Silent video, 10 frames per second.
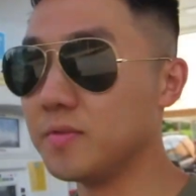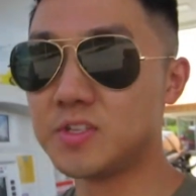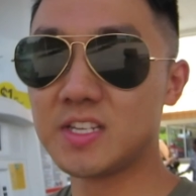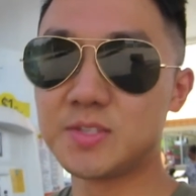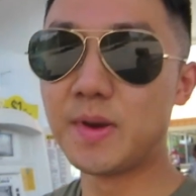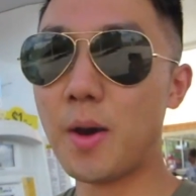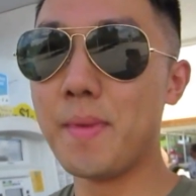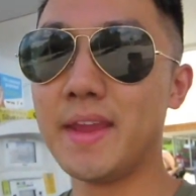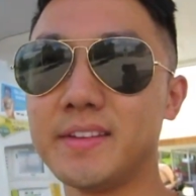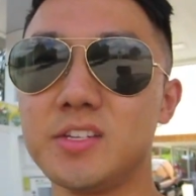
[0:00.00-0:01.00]
we just about
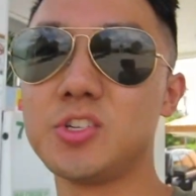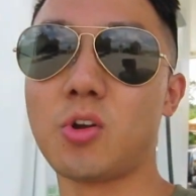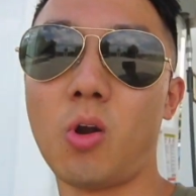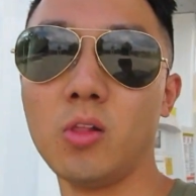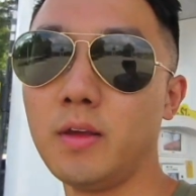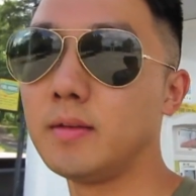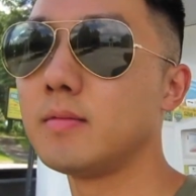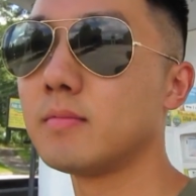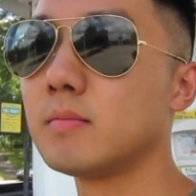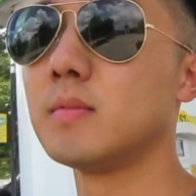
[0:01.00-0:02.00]
made it to Charlotte.
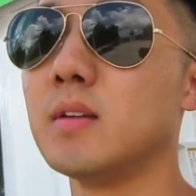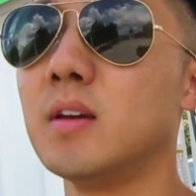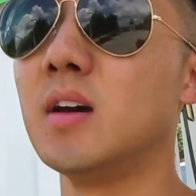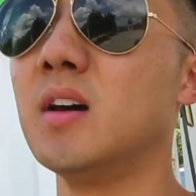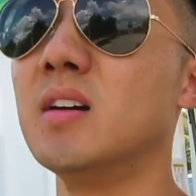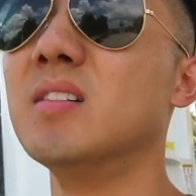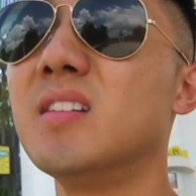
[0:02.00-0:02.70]
I